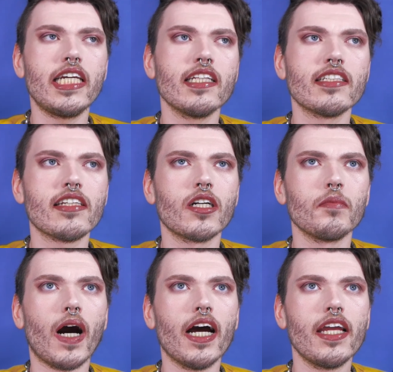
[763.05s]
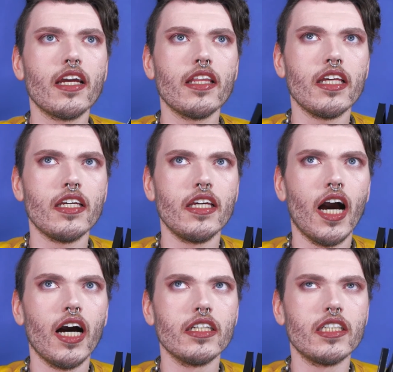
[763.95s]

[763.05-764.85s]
consider buying the